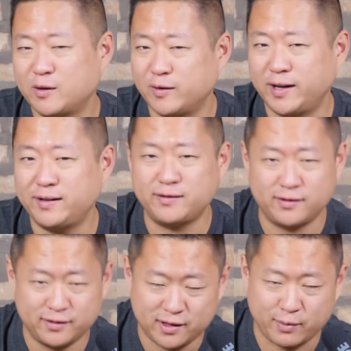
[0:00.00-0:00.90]
Right?
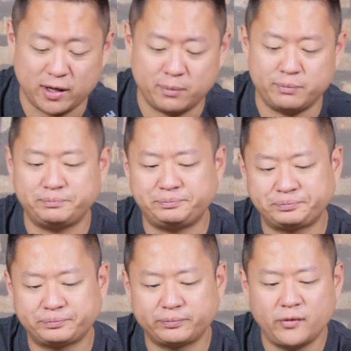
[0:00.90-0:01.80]
Coming up.
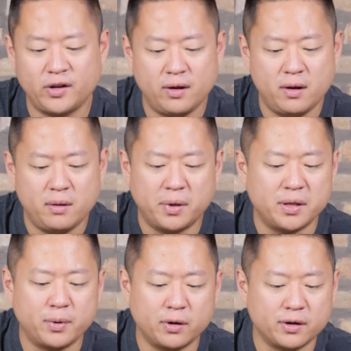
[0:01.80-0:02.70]
But
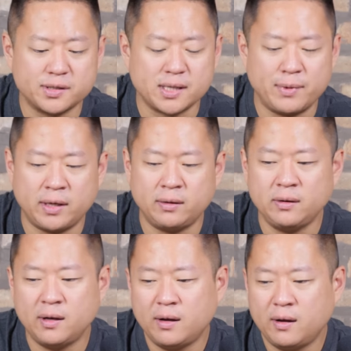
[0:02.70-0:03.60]
the burgers, I mean,
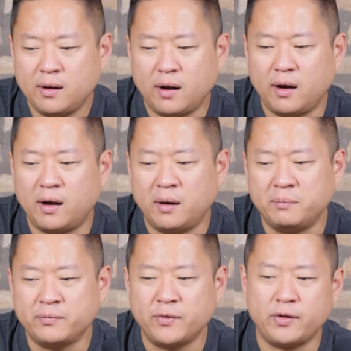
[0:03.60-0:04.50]

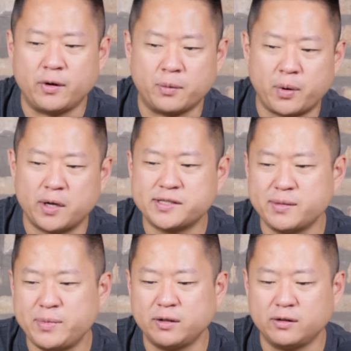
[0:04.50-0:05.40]
um, their buns
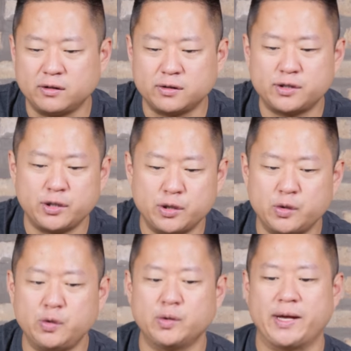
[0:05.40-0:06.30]
can be a little
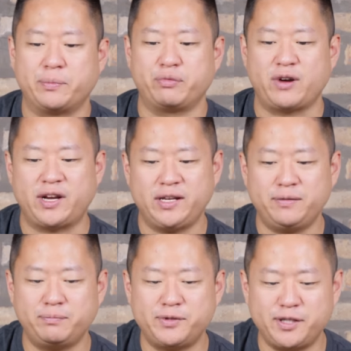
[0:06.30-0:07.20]
too like
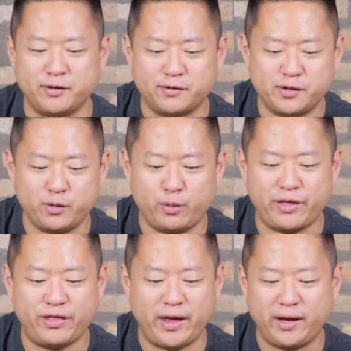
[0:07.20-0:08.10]
bready, you know, too
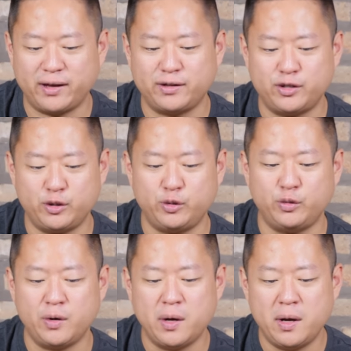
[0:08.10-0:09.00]
thick and too,